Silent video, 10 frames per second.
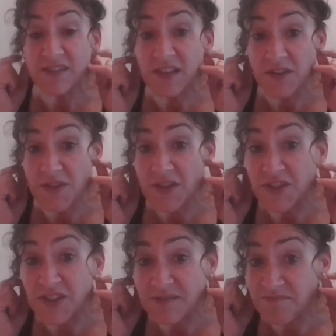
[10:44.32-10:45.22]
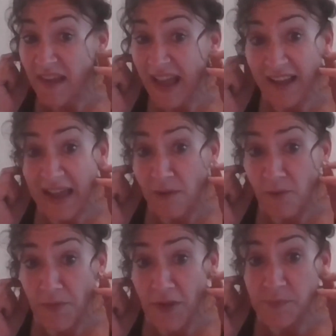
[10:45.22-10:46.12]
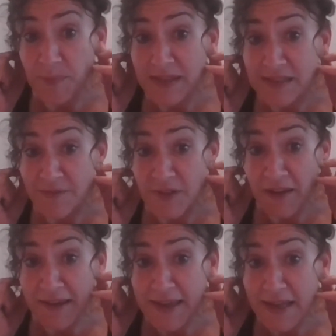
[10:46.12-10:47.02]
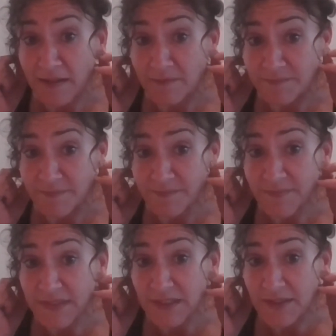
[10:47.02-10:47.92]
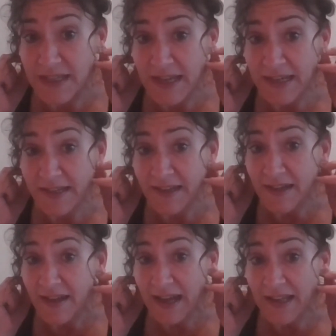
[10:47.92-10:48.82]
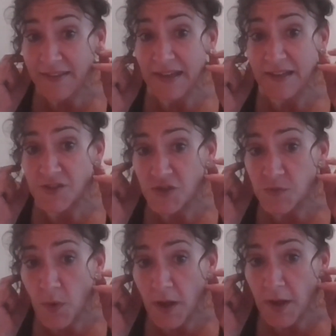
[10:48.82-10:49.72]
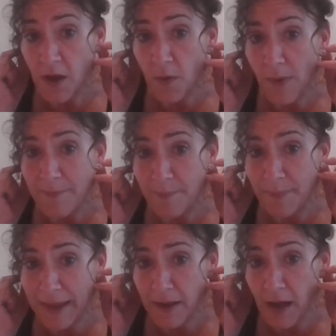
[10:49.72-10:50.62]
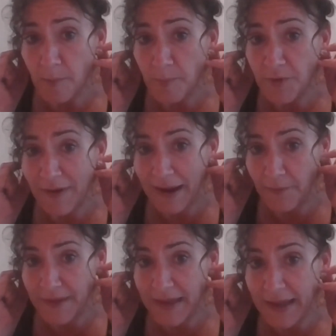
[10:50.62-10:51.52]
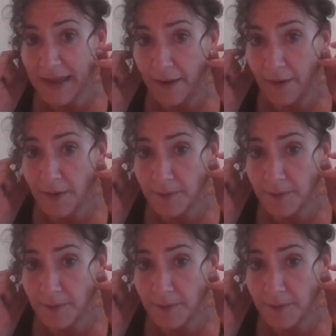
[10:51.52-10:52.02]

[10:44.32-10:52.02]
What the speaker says: So you can just hang out on those bits if you like it. Okay, and then let's just work our way back up around the ear.